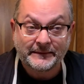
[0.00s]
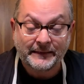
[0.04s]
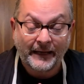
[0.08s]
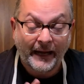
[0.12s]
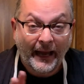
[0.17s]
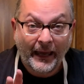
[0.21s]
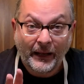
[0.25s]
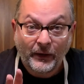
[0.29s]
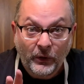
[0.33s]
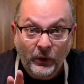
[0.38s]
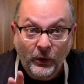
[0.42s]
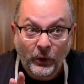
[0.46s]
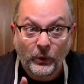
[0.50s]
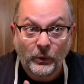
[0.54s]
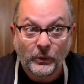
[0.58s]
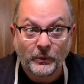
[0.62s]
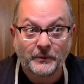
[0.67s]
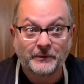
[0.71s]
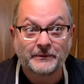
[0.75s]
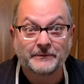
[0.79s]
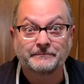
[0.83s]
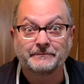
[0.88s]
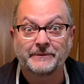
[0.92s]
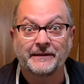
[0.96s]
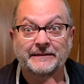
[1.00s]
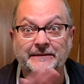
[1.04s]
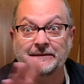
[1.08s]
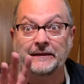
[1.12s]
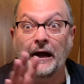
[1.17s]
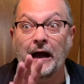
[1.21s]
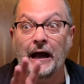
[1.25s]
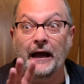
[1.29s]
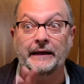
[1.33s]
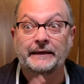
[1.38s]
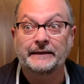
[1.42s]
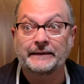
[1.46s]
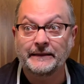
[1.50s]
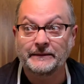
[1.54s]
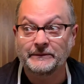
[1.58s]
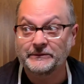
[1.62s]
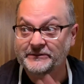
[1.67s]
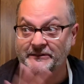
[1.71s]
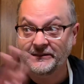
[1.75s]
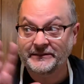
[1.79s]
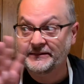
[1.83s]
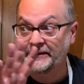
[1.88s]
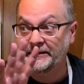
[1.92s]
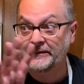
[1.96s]
I don't know. But it's gone. It
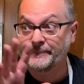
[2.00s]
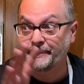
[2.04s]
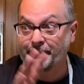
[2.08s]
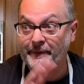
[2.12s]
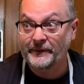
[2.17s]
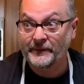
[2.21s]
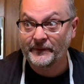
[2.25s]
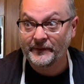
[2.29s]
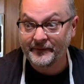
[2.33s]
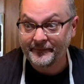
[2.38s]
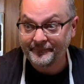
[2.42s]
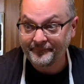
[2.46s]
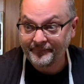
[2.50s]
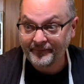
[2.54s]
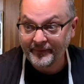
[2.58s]
just disappeared.